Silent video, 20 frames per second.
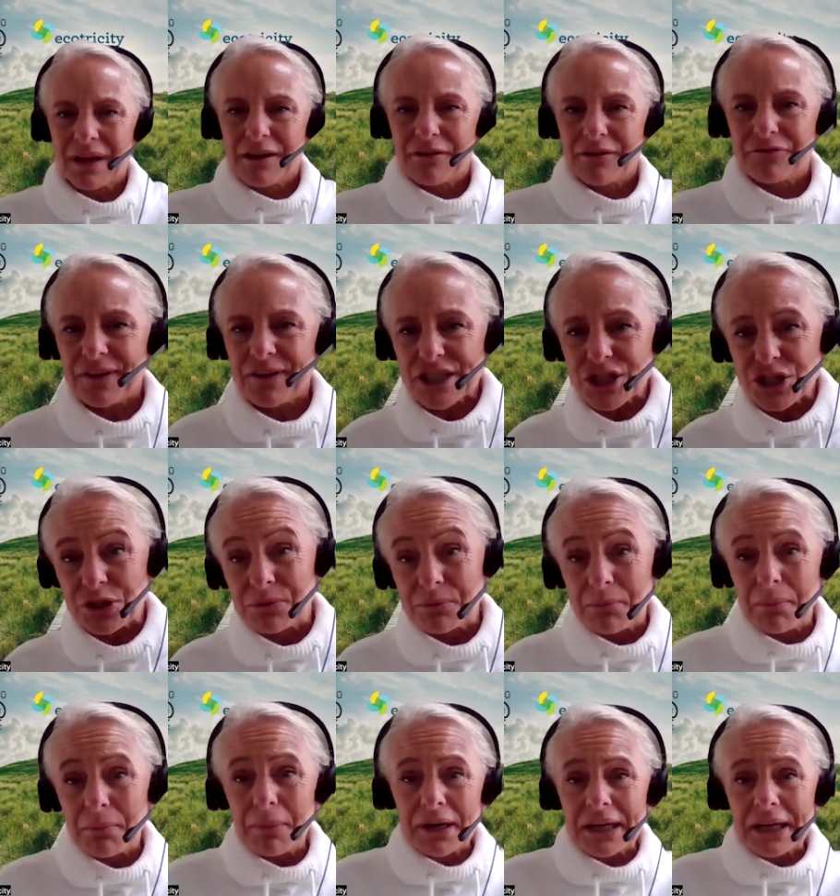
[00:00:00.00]

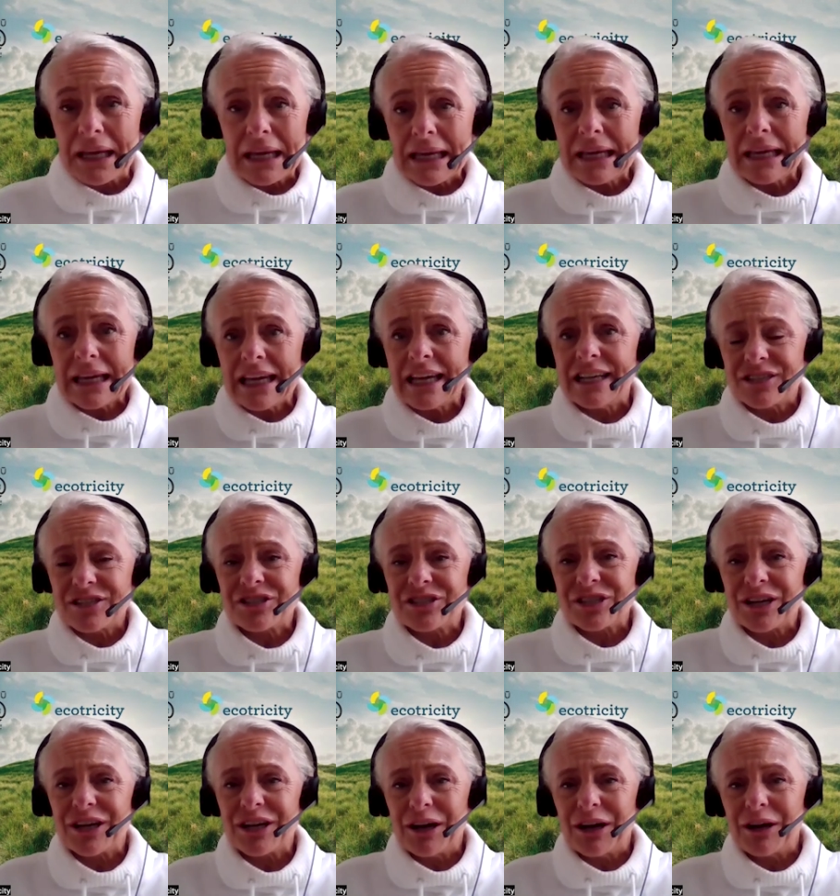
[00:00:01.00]
fashion money
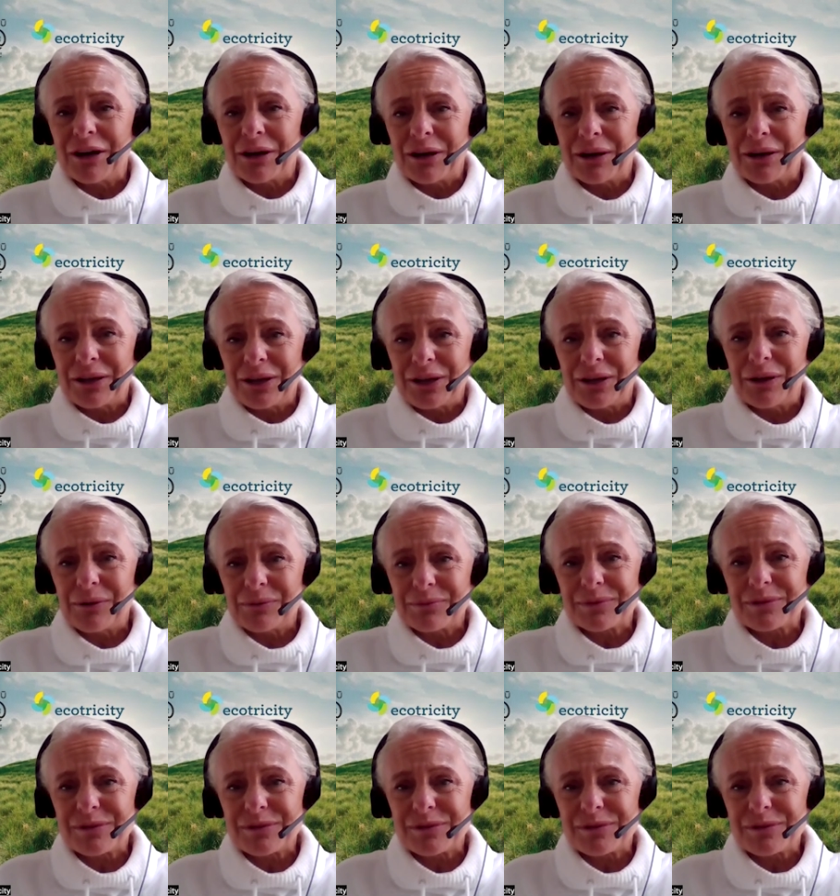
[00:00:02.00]
into you know,